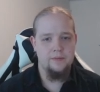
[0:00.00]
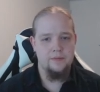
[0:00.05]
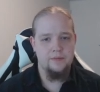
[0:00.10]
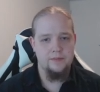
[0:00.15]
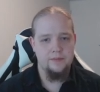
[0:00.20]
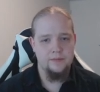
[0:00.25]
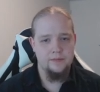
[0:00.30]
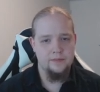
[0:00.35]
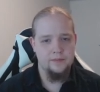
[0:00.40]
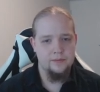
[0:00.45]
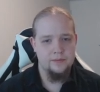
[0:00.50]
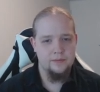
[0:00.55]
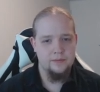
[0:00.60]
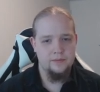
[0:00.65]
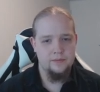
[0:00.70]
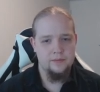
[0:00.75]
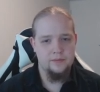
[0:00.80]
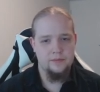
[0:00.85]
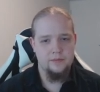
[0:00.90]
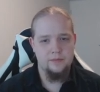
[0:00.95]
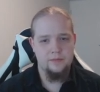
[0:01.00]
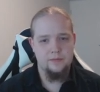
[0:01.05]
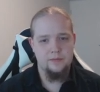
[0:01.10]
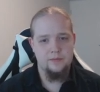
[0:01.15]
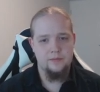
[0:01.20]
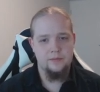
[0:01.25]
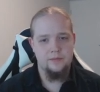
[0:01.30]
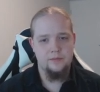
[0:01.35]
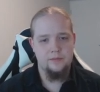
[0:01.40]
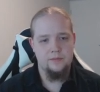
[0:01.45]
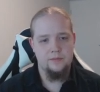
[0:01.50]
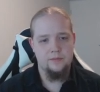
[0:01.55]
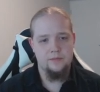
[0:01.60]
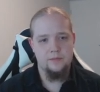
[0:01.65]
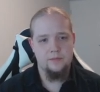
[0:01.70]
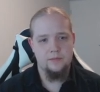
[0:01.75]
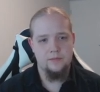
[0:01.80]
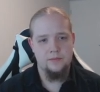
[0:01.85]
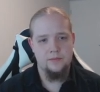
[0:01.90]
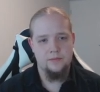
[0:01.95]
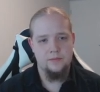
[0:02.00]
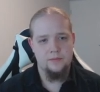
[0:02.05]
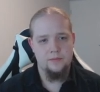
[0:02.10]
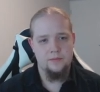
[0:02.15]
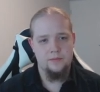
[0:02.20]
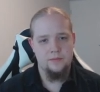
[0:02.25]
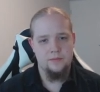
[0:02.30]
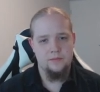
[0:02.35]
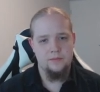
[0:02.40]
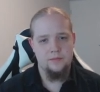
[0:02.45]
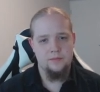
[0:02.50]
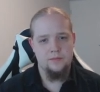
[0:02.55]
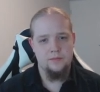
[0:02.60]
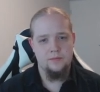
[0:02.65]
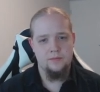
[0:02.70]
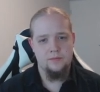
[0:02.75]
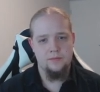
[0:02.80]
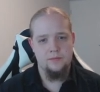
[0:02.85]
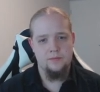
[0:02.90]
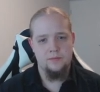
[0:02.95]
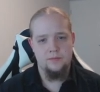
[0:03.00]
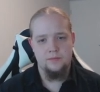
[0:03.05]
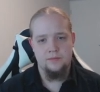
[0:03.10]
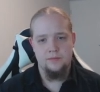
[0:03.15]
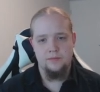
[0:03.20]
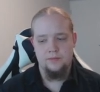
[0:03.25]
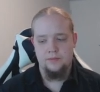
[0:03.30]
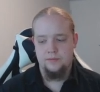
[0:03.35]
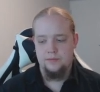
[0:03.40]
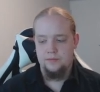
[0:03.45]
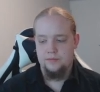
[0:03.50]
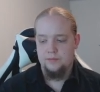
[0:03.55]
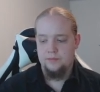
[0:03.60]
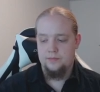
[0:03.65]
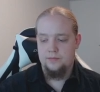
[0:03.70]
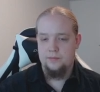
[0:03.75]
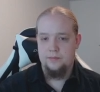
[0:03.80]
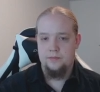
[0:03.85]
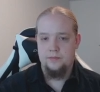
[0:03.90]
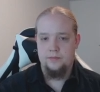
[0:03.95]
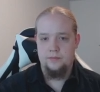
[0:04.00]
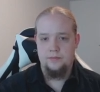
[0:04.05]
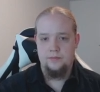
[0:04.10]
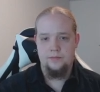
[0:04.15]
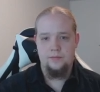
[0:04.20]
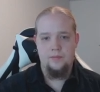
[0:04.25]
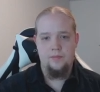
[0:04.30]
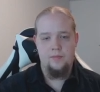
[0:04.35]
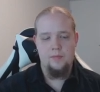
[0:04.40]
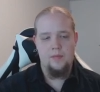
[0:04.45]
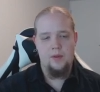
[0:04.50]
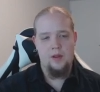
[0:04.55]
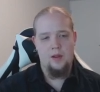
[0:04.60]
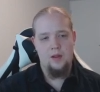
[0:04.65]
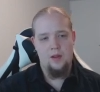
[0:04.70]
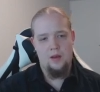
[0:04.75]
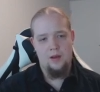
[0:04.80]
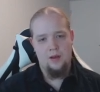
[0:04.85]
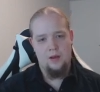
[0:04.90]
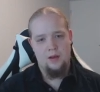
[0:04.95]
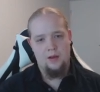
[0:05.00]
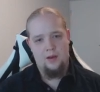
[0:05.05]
No one is speaking in this clip.